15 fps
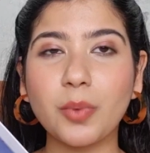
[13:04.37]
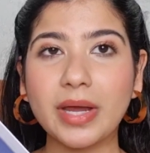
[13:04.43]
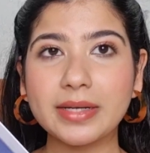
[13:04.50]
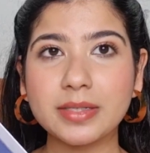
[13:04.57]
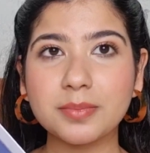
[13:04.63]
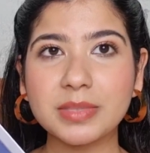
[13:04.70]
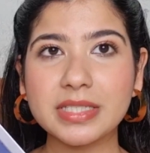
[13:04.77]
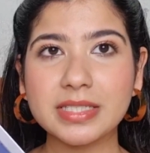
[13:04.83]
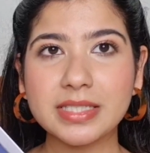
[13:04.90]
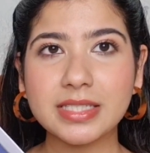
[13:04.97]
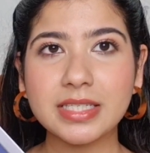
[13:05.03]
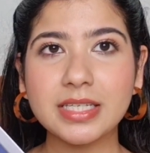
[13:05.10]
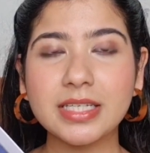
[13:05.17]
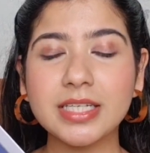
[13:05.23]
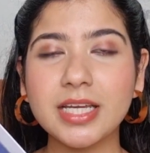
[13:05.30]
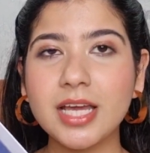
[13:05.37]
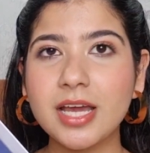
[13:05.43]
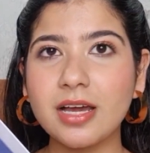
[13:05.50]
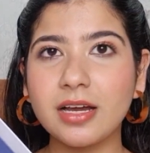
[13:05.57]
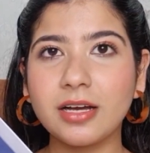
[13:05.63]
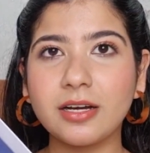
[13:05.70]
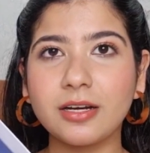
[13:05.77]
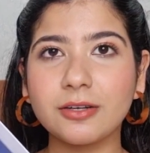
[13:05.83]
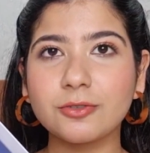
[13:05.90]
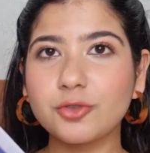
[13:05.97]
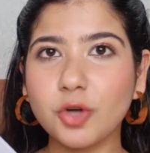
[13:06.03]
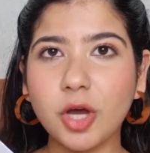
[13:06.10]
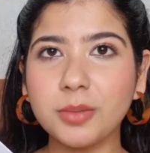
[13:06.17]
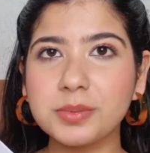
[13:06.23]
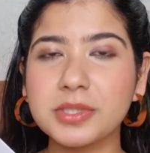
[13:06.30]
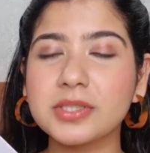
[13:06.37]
vitamin C drop.